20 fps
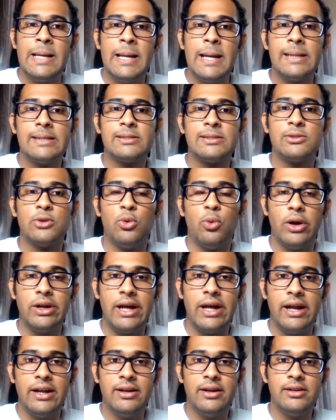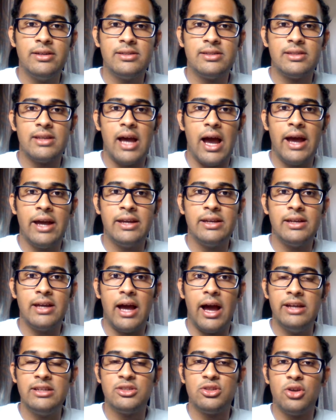So what I did is
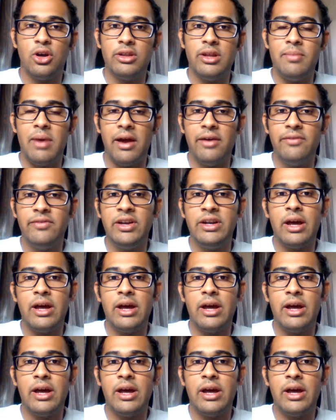I saw them every